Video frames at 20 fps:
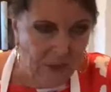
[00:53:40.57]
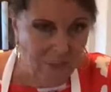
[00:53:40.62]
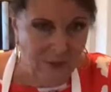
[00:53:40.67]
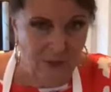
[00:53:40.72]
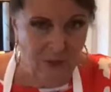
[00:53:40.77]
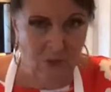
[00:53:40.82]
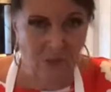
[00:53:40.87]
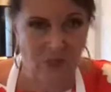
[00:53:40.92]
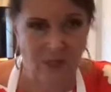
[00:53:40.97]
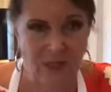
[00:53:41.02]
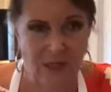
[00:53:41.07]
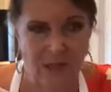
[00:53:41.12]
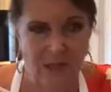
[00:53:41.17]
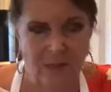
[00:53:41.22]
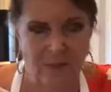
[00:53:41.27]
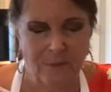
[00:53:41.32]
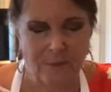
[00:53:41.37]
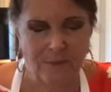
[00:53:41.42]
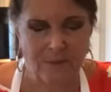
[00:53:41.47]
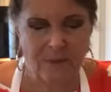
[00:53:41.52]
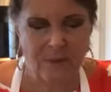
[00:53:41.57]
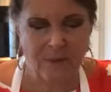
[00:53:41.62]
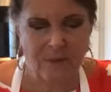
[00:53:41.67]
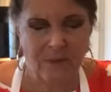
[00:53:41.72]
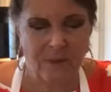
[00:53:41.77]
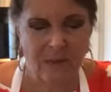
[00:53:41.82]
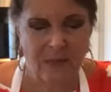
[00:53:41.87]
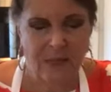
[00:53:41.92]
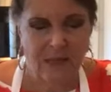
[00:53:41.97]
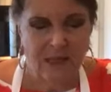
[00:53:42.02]
I'll be using
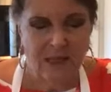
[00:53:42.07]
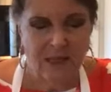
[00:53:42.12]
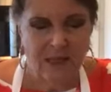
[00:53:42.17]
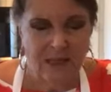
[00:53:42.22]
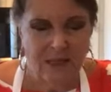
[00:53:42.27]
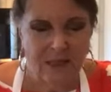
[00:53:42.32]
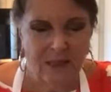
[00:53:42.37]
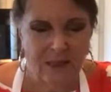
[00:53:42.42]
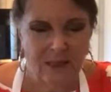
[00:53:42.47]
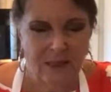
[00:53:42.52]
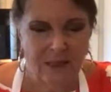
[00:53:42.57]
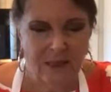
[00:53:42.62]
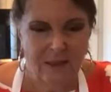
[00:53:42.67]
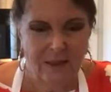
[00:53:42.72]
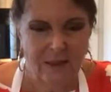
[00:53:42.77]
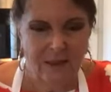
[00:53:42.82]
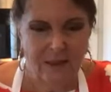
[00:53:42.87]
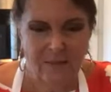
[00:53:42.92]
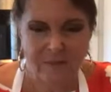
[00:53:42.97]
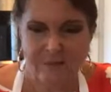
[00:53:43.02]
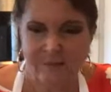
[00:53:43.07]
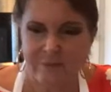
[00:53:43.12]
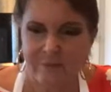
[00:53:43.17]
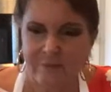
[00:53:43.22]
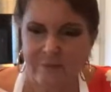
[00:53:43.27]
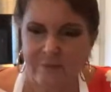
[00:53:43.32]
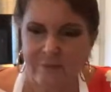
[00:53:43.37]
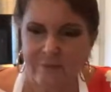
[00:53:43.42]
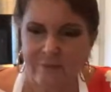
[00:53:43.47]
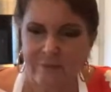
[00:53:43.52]
an
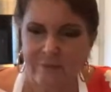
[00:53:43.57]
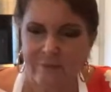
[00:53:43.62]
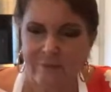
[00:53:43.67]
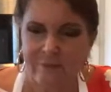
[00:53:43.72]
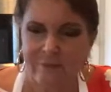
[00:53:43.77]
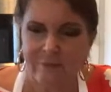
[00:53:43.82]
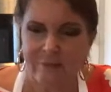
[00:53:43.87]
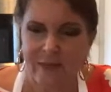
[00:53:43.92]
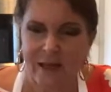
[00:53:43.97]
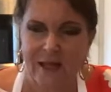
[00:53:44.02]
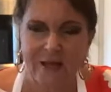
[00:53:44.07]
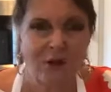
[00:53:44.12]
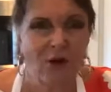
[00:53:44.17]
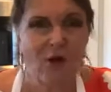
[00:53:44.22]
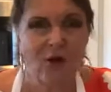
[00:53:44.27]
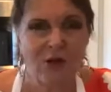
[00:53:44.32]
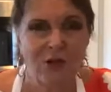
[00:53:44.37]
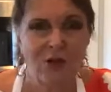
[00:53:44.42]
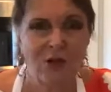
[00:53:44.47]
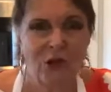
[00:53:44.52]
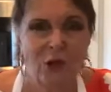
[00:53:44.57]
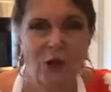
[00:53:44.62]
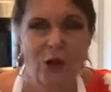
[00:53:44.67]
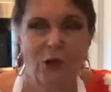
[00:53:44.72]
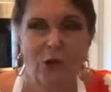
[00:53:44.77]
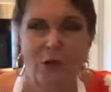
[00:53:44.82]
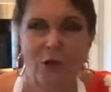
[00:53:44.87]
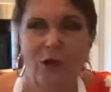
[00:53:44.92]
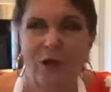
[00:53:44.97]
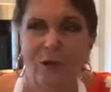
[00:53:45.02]
orange
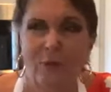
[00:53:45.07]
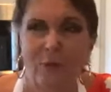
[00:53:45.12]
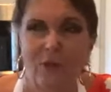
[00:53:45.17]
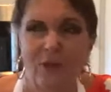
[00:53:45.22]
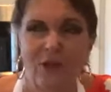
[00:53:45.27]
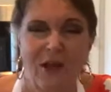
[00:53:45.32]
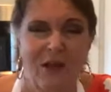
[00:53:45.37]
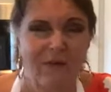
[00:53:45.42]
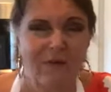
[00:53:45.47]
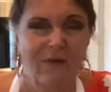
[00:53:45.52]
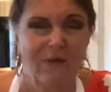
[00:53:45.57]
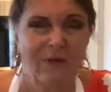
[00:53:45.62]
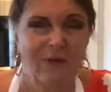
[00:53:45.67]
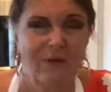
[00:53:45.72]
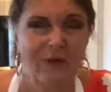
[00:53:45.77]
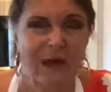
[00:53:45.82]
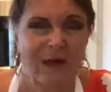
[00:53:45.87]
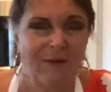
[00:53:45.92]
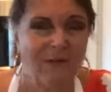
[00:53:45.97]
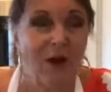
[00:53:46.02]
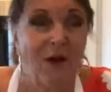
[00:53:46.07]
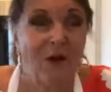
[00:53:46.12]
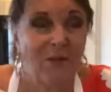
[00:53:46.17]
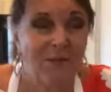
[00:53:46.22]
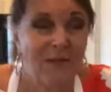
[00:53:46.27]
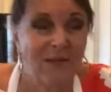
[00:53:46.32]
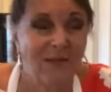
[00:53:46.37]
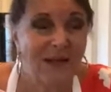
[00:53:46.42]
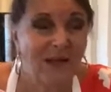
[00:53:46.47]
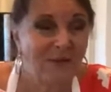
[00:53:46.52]
liqueur, whichever, I can't
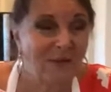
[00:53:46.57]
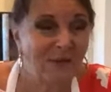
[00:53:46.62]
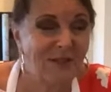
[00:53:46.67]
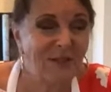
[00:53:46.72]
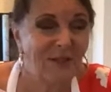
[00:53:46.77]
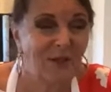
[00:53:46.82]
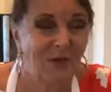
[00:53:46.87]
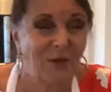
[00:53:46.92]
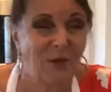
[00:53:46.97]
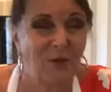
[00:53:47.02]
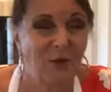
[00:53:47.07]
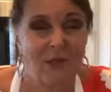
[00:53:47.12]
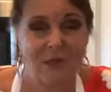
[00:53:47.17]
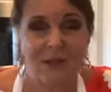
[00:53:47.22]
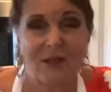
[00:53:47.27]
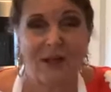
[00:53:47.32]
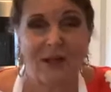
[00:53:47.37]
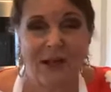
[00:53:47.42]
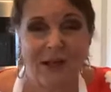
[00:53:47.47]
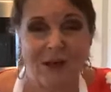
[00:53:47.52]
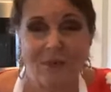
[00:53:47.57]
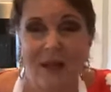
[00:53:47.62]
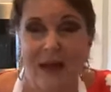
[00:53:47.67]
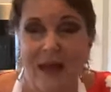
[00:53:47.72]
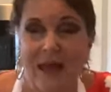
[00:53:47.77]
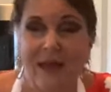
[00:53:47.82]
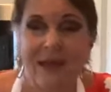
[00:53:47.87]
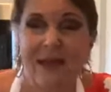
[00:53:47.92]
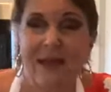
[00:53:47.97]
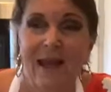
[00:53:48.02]
remember what else it's called. It's gone out of
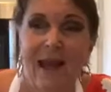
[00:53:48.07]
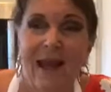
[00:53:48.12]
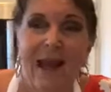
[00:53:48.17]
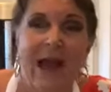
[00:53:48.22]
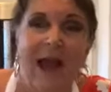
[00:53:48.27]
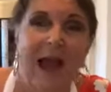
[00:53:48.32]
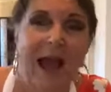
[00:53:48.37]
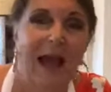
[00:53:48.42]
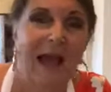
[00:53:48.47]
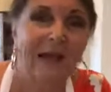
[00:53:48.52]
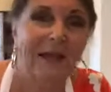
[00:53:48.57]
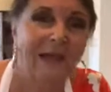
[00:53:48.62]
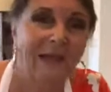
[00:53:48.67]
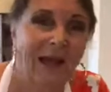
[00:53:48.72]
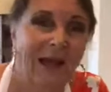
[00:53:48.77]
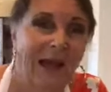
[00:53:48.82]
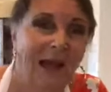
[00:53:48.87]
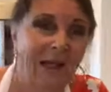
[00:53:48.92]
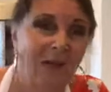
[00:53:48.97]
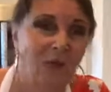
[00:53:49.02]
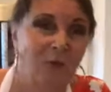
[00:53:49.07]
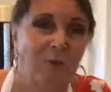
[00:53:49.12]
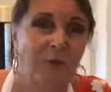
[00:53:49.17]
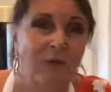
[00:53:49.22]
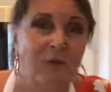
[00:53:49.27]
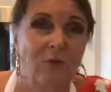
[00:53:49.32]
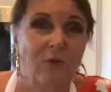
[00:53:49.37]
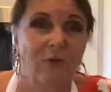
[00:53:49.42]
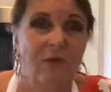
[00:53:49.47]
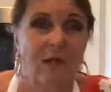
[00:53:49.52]
my head. And I should be
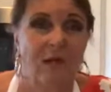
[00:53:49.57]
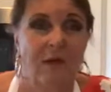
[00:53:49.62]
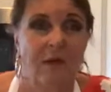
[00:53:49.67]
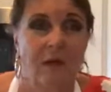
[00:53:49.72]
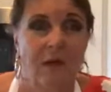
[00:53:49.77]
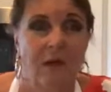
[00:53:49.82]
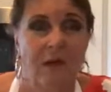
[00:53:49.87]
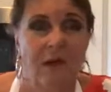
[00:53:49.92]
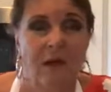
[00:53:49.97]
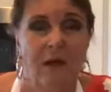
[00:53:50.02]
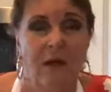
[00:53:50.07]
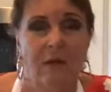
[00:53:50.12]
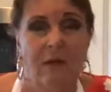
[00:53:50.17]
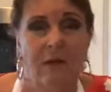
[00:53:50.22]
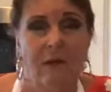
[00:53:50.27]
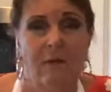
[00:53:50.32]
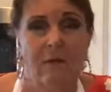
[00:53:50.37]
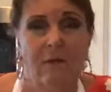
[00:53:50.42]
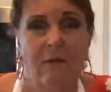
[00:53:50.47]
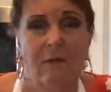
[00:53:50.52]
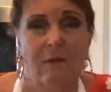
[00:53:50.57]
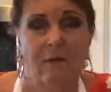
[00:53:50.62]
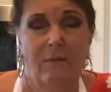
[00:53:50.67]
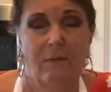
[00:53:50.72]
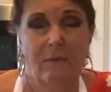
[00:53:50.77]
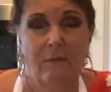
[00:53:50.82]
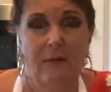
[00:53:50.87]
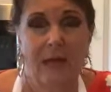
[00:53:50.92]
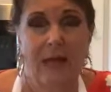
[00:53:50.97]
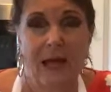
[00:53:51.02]
using
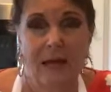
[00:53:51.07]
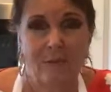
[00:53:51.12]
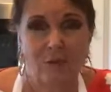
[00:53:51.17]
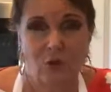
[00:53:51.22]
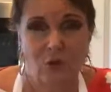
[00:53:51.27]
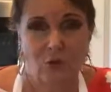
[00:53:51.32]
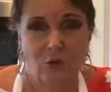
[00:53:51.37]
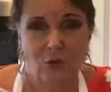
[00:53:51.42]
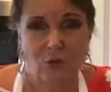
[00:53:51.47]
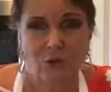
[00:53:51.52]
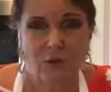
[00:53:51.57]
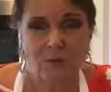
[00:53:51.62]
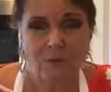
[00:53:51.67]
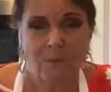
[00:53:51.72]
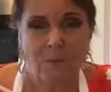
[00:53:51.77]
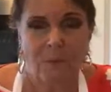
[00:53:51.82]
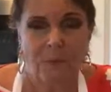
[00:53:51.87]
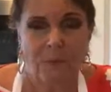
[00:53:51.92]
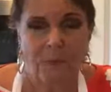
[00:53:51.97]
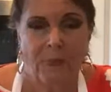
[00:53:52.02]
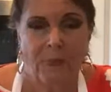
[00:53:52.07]
lime juice.